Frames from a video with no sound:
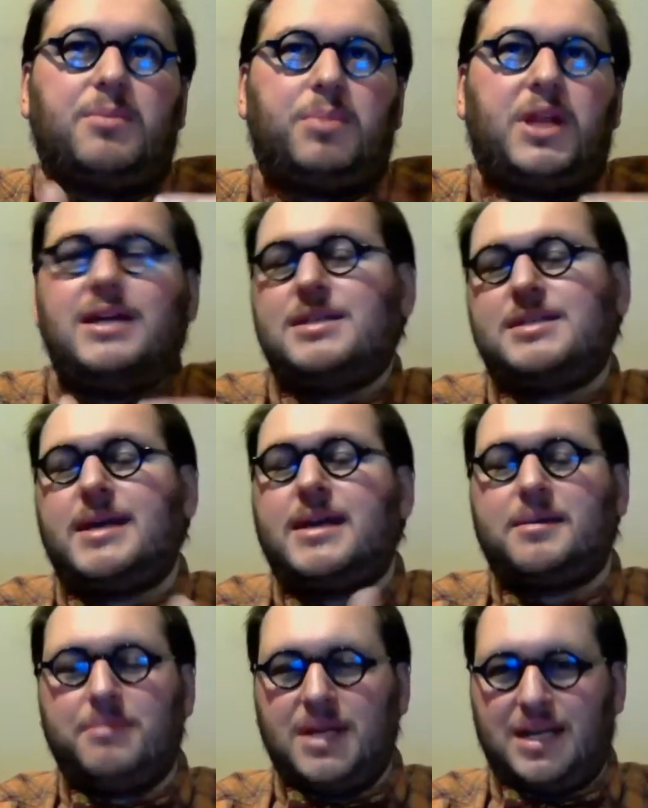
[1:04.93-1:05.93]
play is
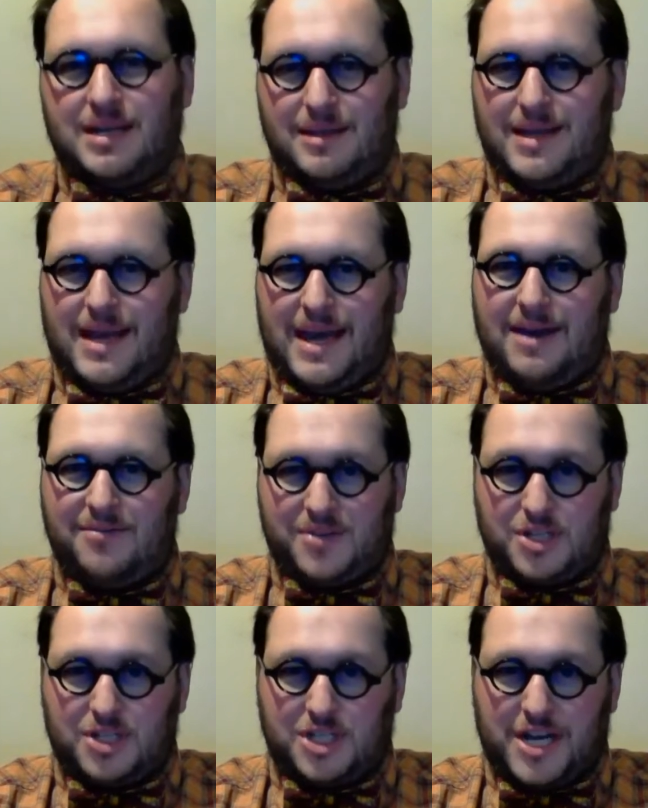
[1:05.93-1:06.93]
set immediately
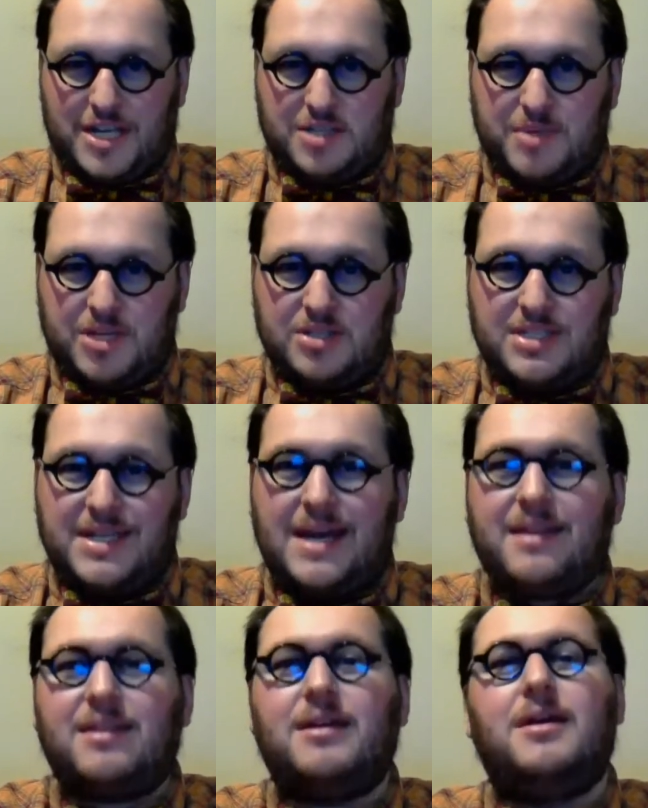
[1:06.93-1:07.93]
after Shakespeare's
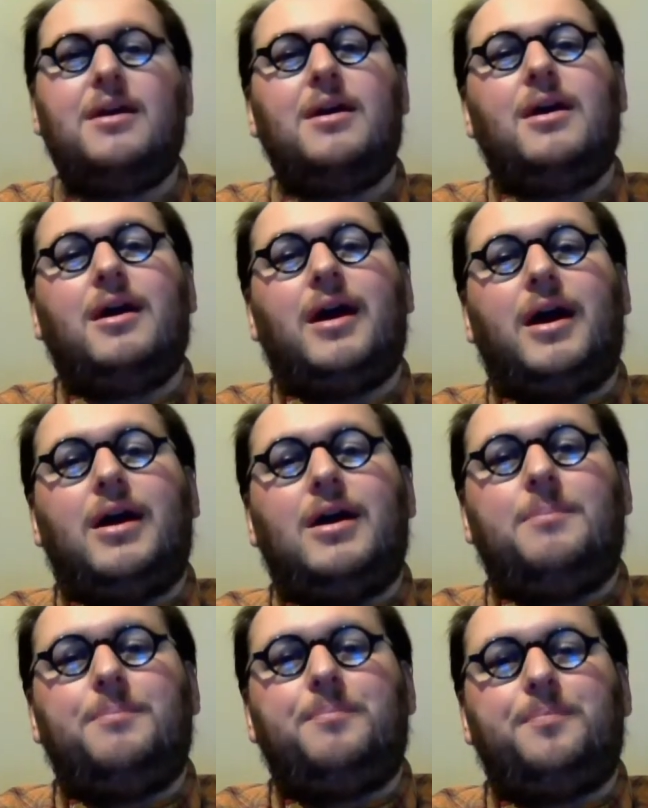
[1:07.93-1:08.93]
death,
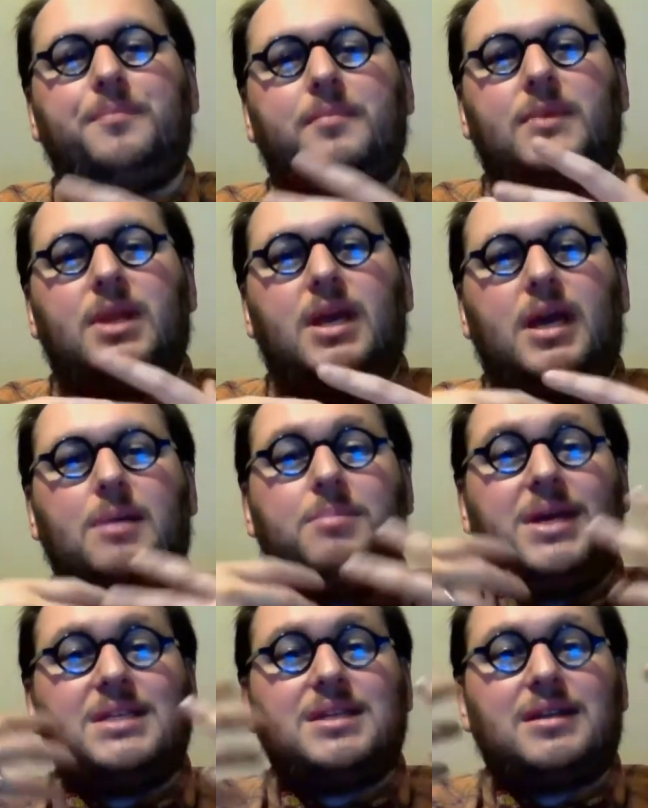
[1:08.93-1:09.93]
and
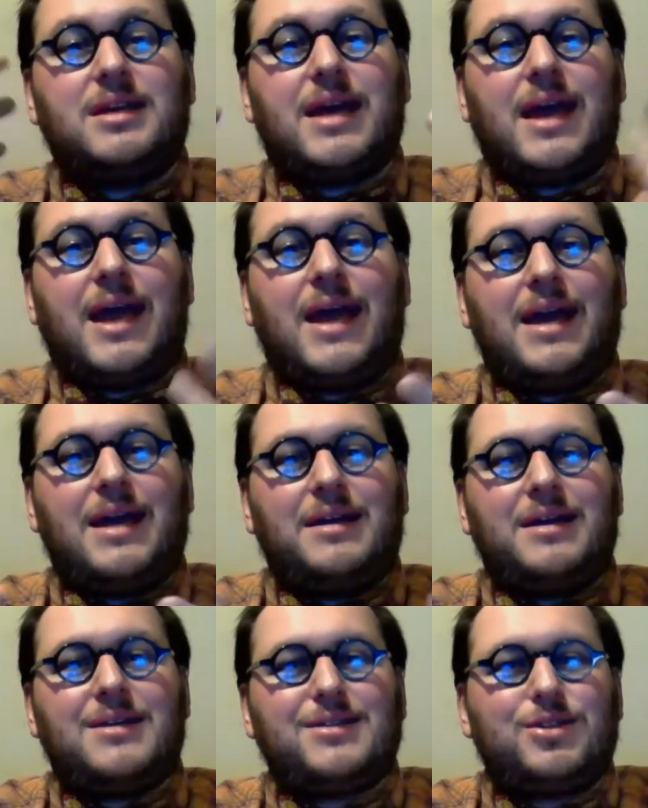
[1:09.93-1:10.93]
basically
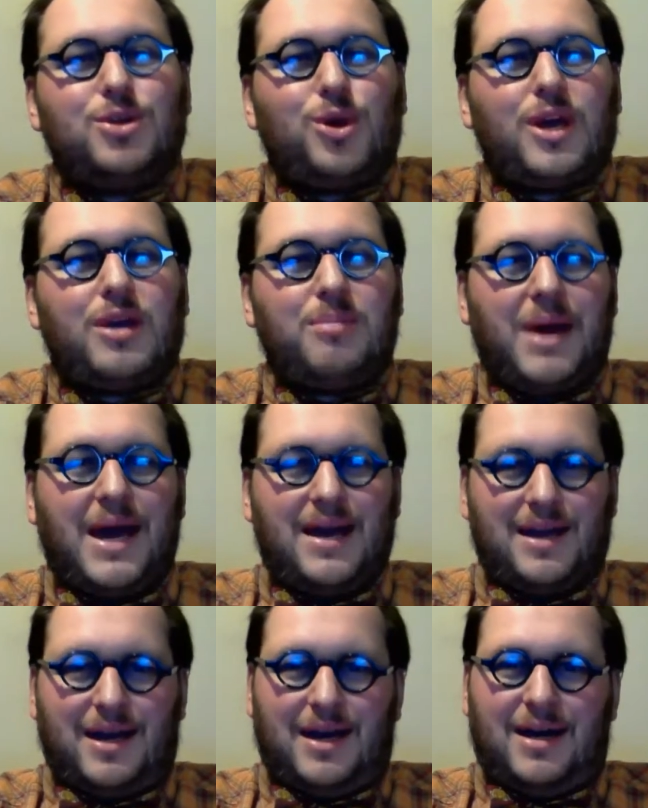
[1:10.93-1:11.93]
Anne is looking
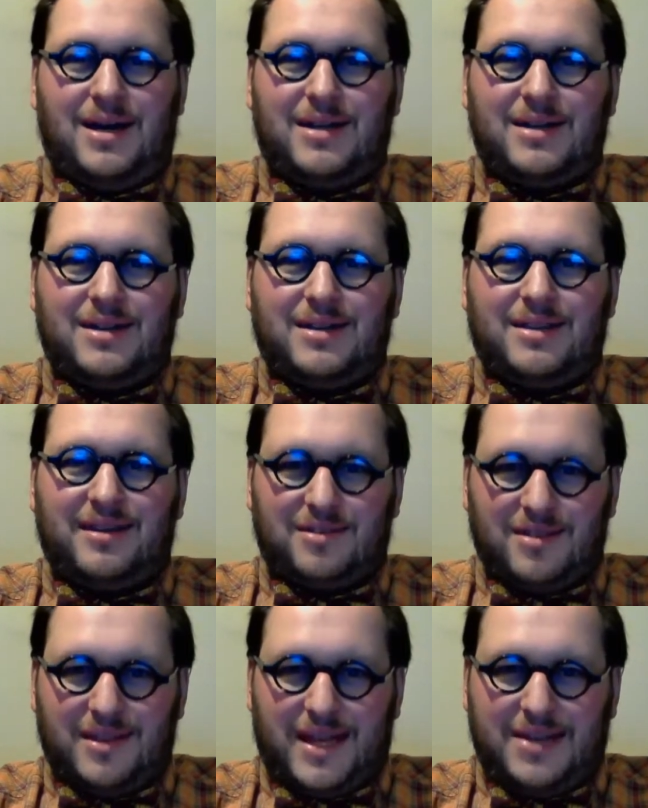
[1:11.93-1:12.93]
back on
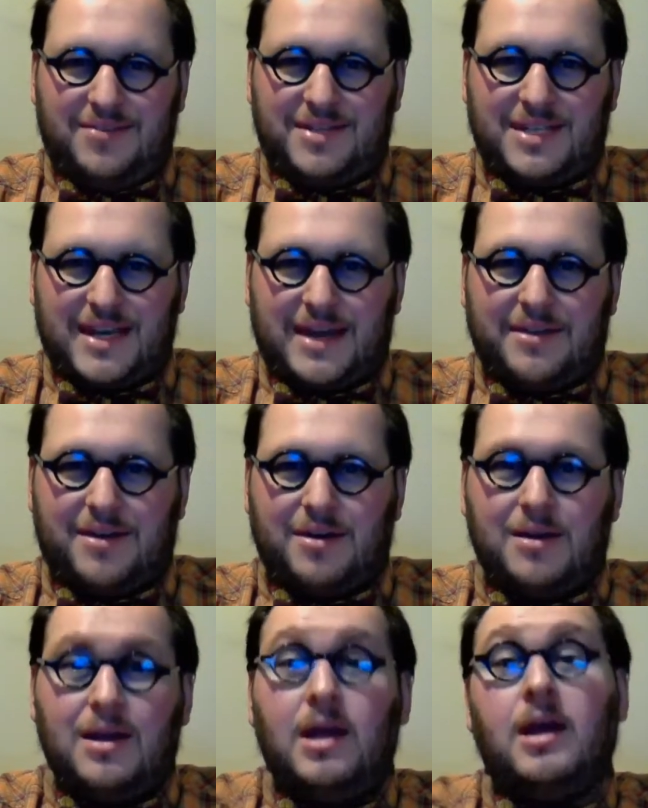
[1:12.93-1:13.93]
their life
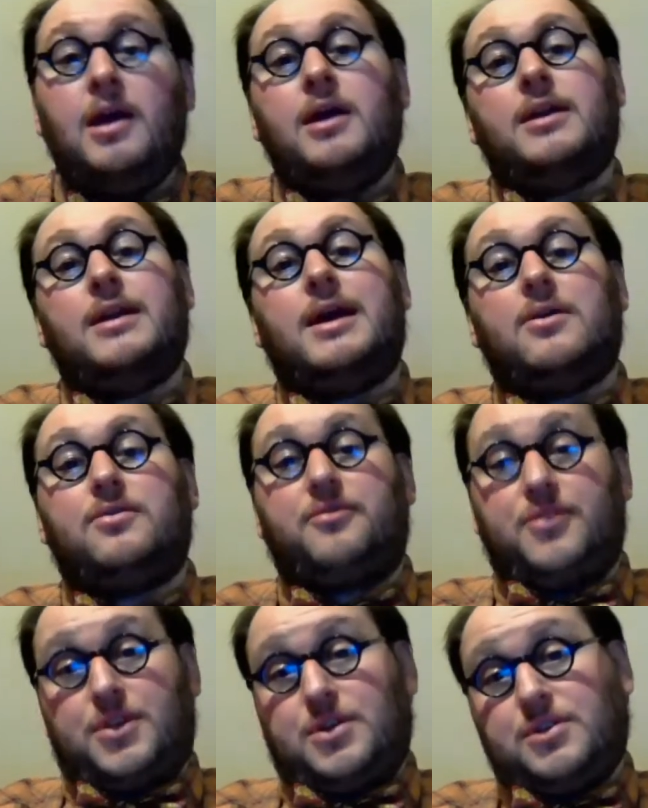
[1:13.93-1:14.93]
together. Now,
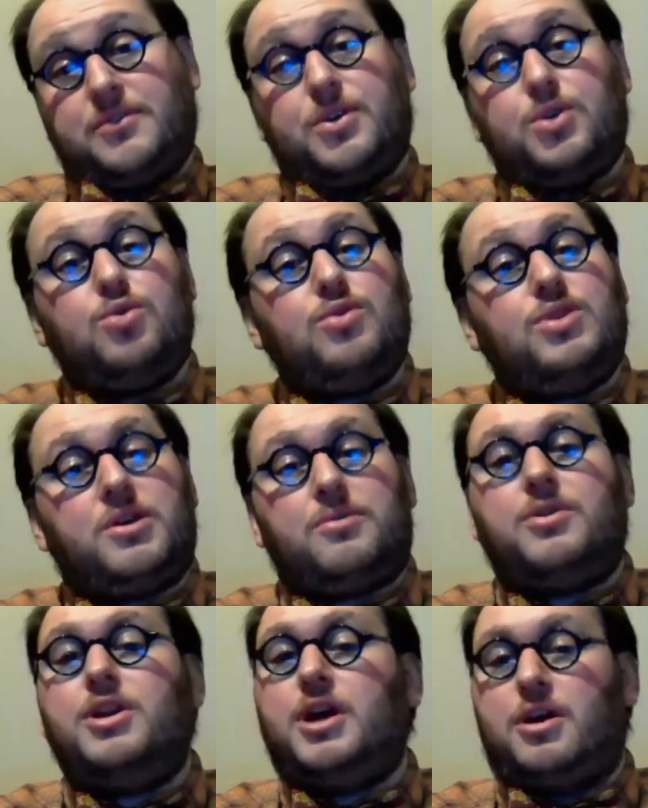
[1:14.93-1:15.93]
for those of you who
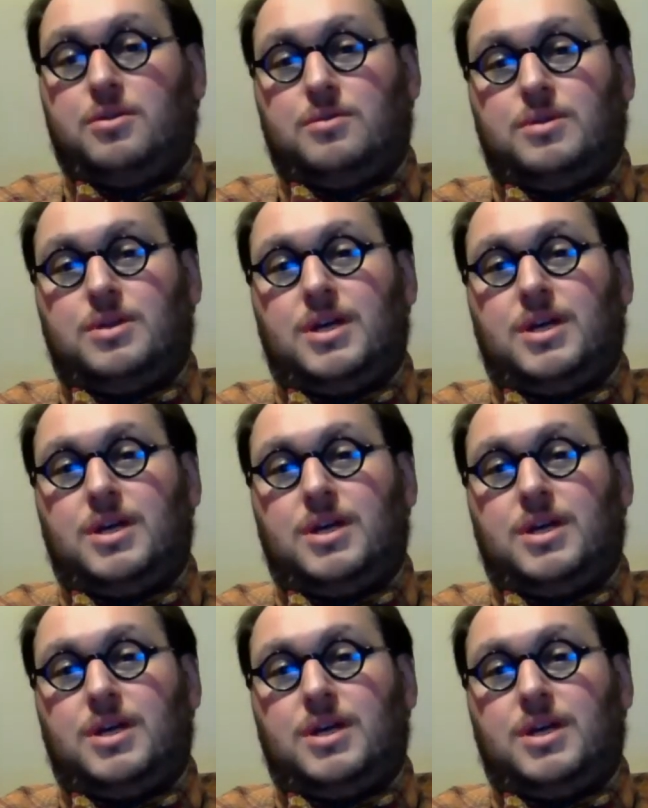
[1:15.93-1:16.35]
don't know,